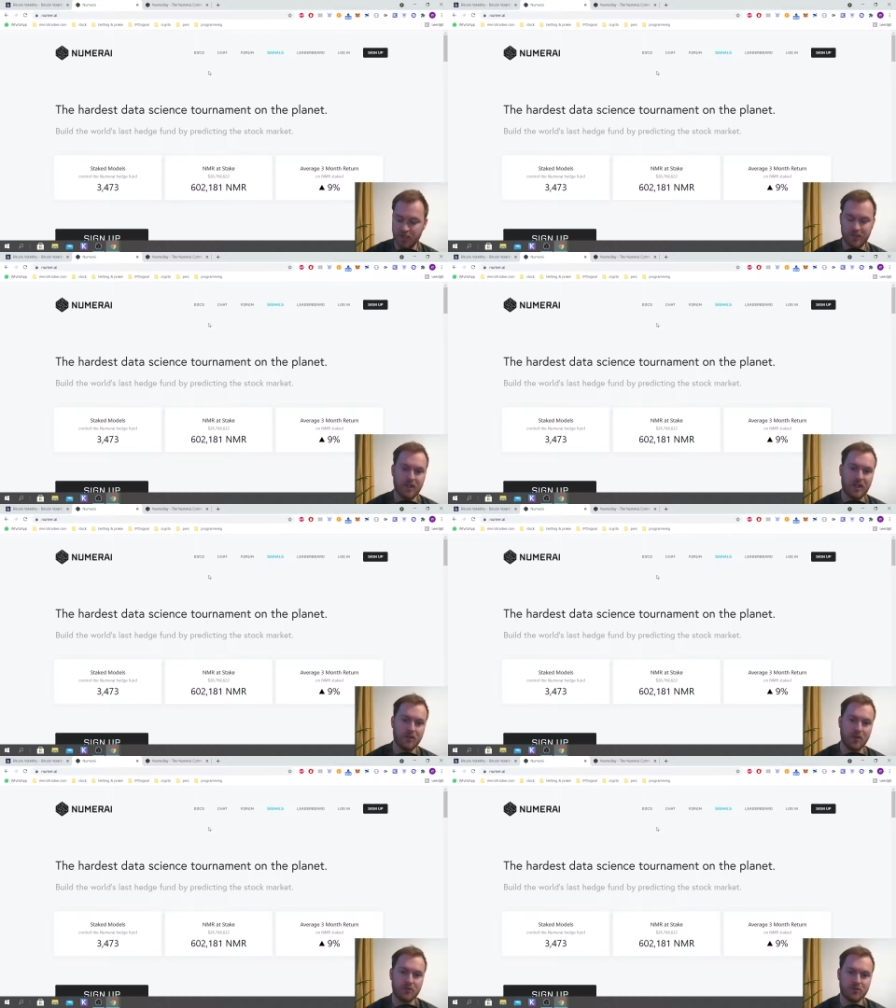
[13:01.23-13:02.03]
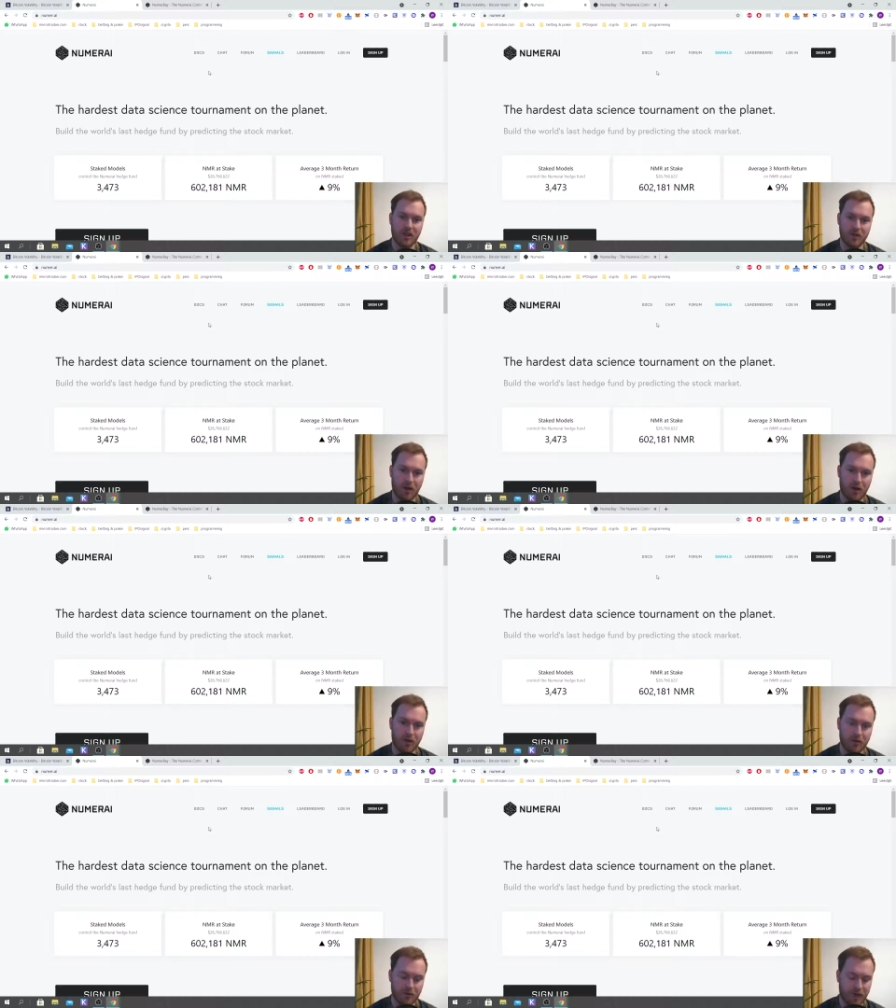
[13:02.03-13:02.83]
So those
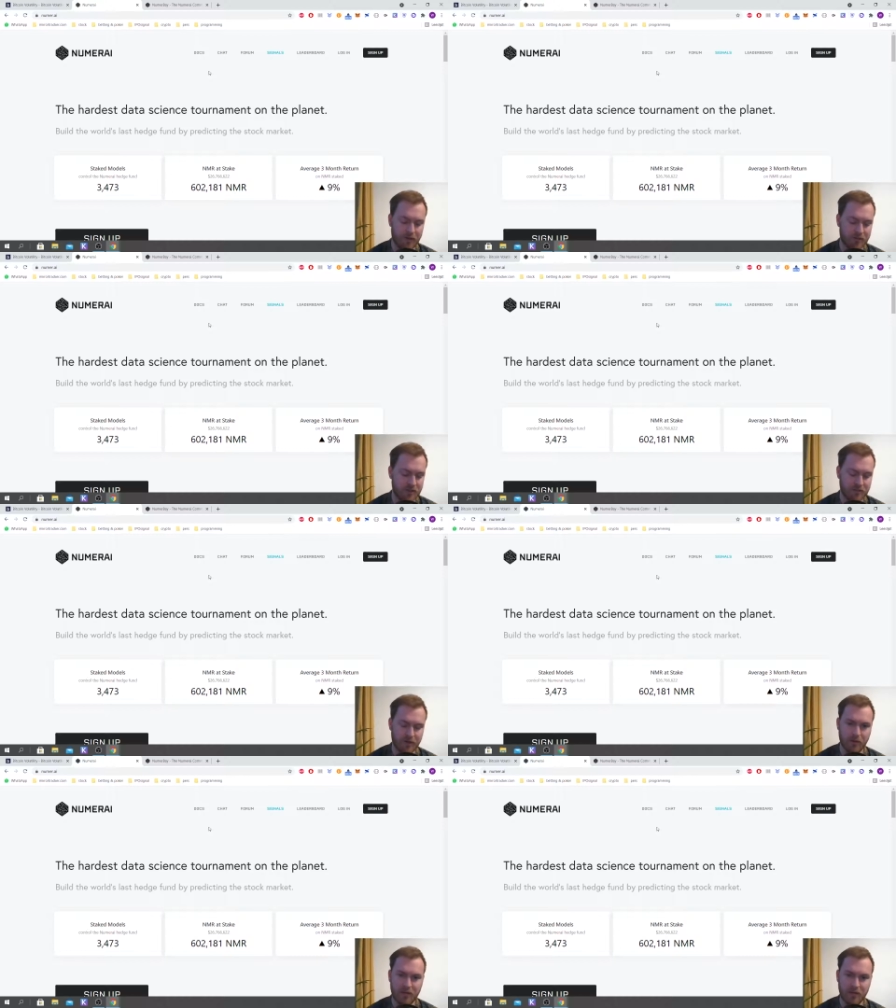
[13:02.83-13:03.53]
kind of things are very